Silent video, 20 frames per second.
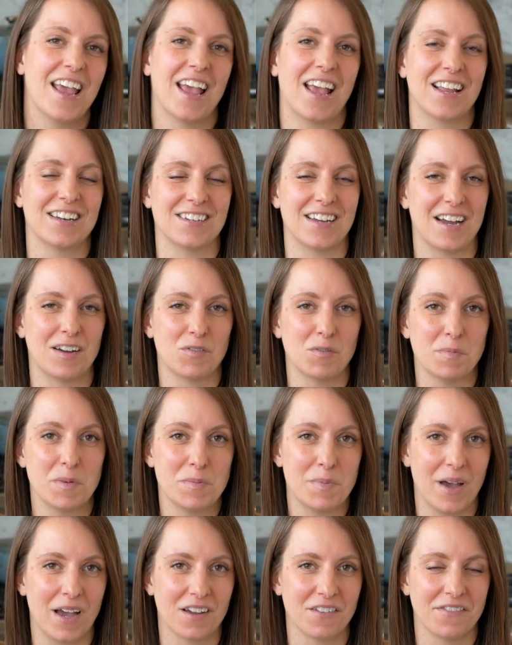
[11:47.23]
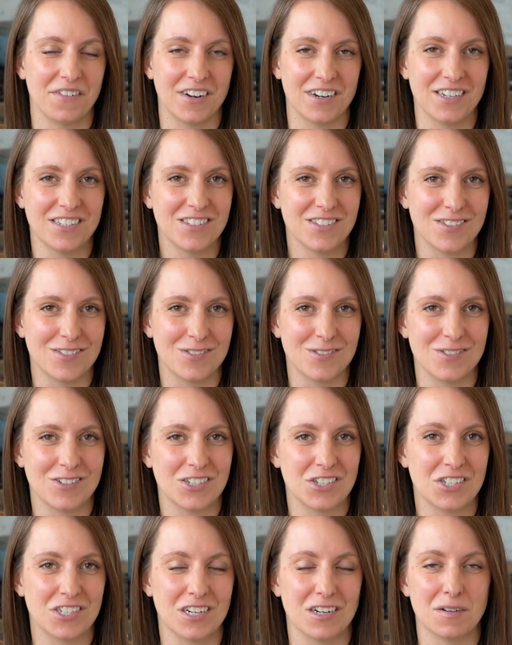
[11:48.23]
And I will be back very soon
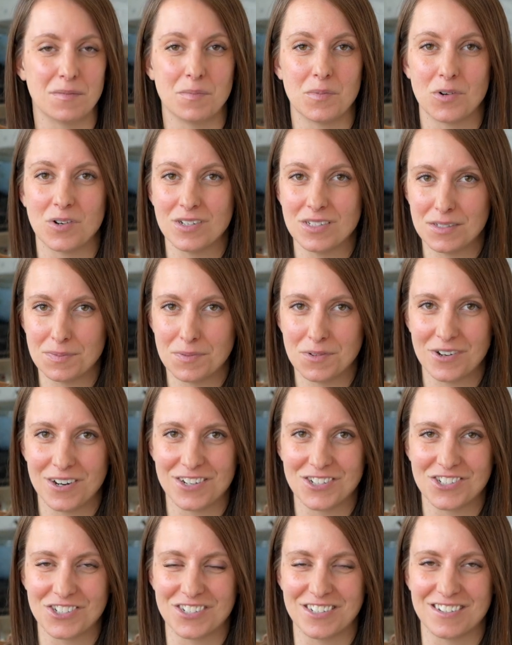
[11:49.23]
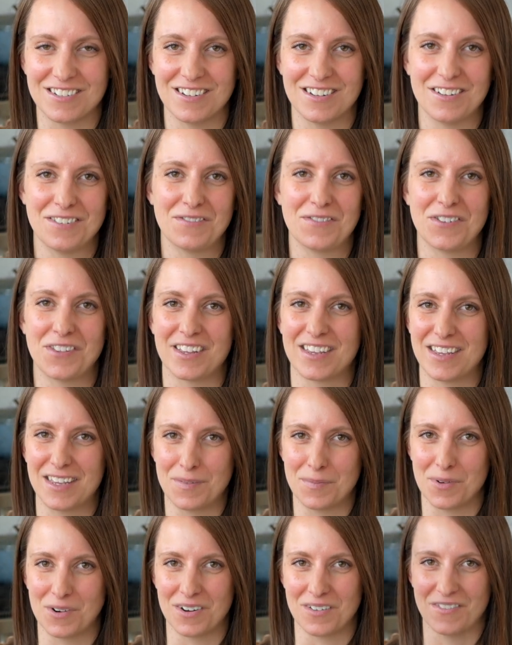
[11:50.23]
to share more inspiration for the
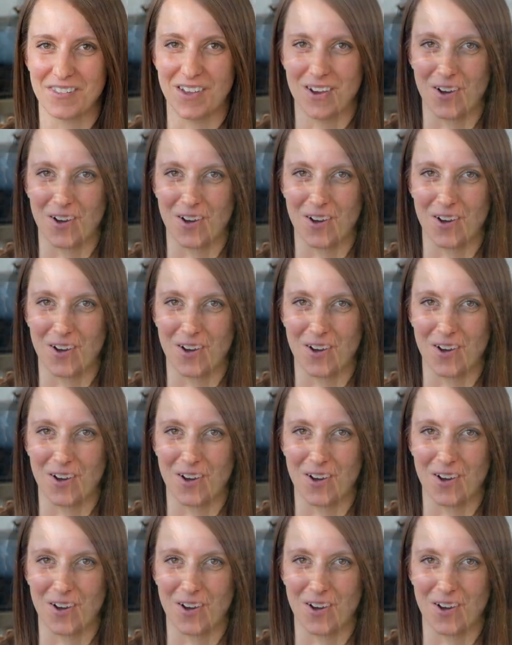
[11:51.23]
keeper of the